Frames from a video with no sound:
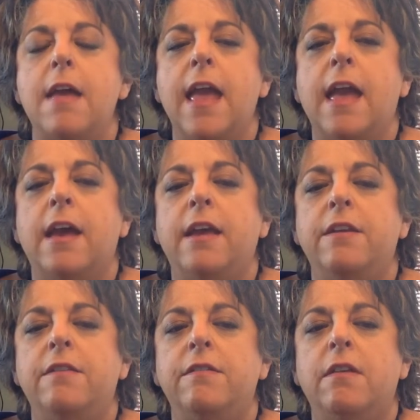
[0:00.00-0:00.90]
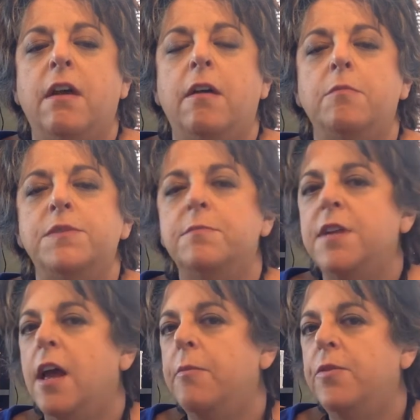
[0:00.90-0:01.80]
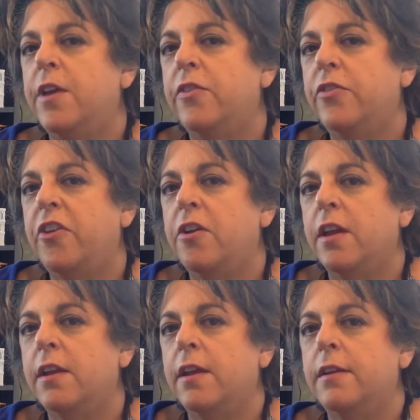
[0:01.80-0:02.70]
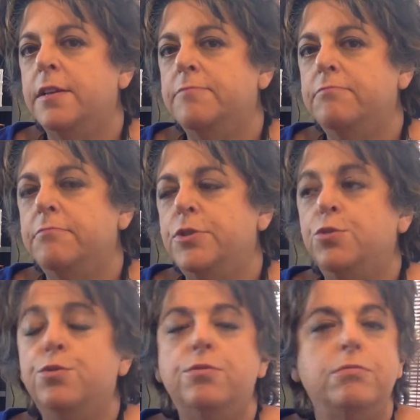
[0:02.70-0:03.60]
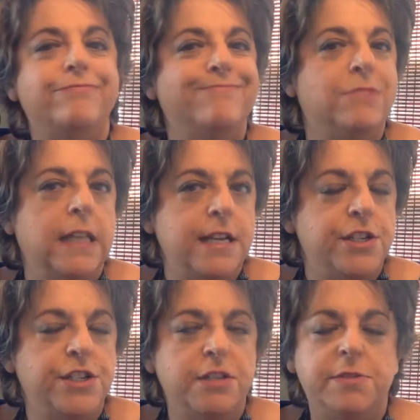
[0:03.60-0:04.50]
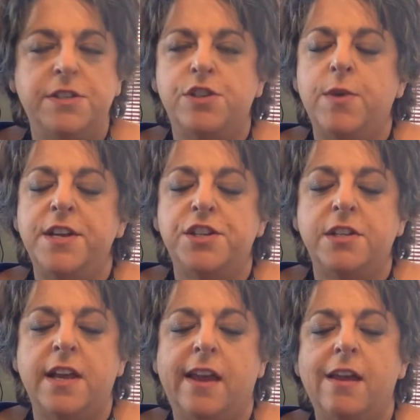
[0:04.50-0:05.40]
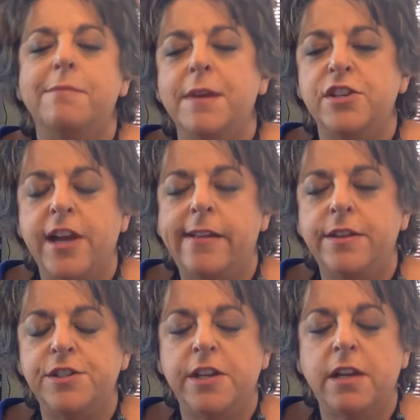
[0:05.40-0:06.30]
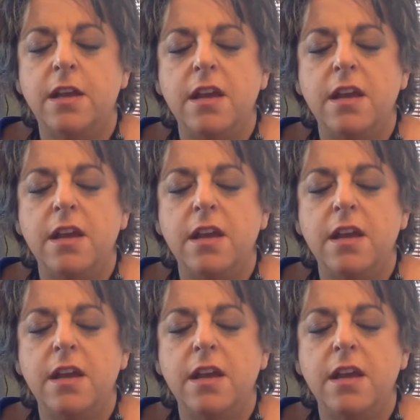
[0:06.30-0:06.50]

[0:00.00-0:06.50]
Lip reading: And sometimes you get stuck in a dual relationship situation that can be challenging.